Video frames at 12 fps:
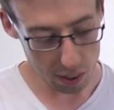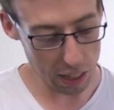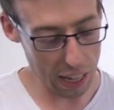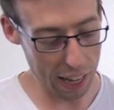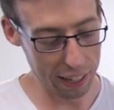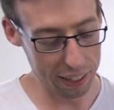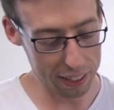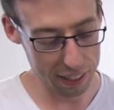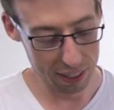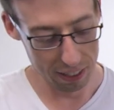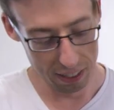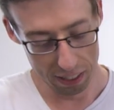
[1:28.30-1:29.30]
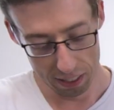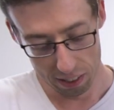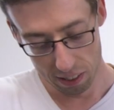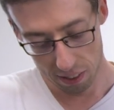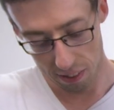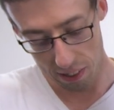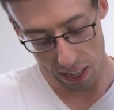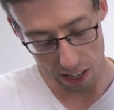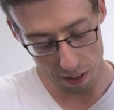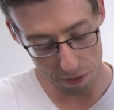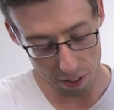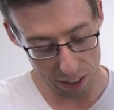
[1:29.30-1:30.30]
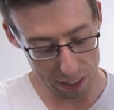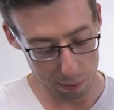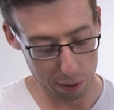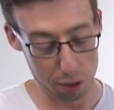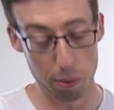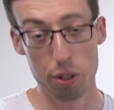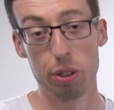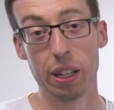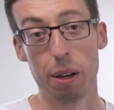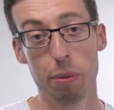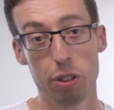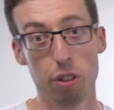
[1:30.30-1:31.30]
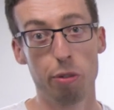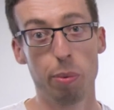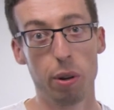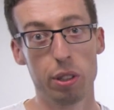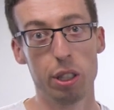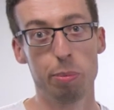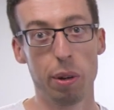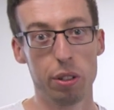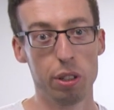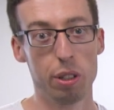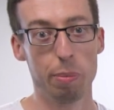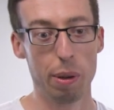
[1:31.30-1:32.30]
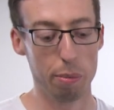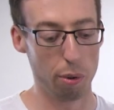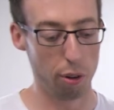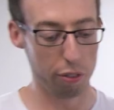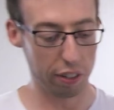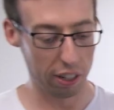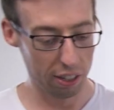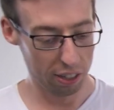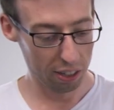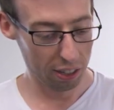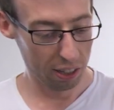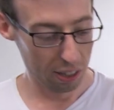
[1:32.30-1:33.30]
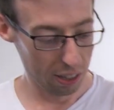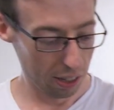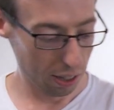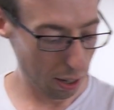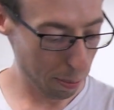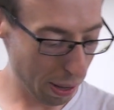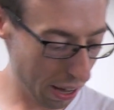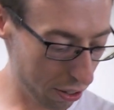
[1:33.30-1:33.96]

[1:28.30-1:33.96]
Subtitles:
and they're very similar to ones you get with soft boxes, but just a bit more of a better